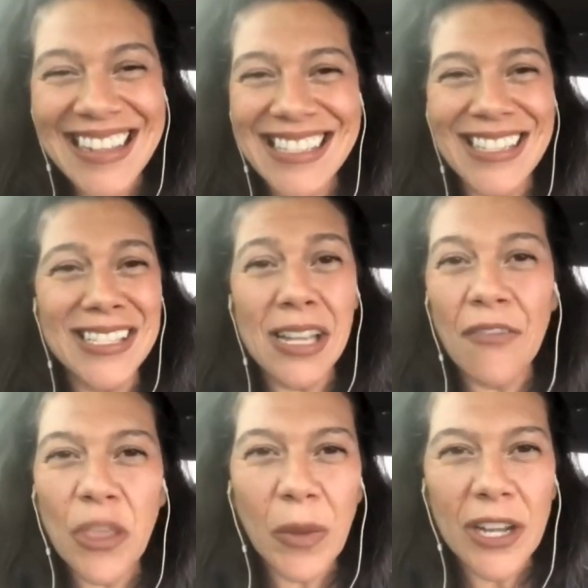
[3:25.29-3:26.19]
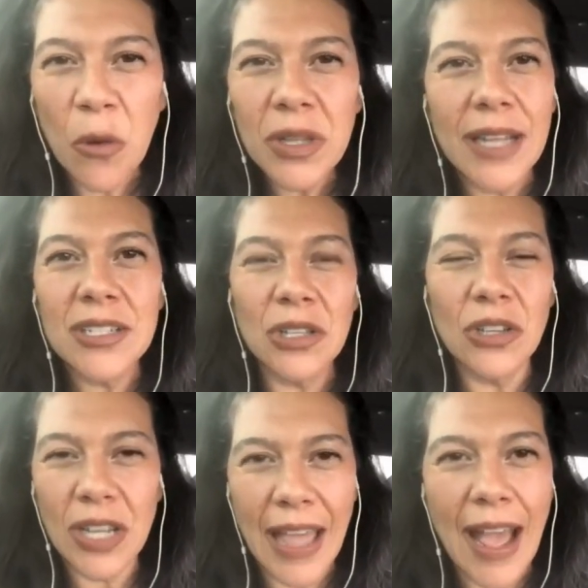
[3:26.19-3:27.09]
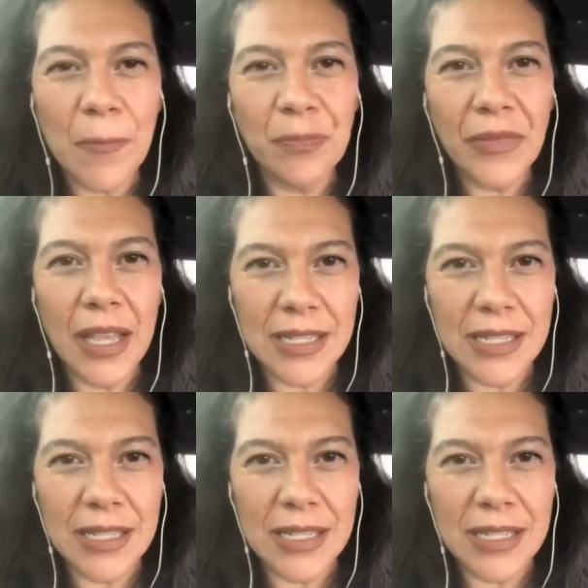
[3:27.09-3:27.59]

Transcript: It's the stuff that we don't like to look at.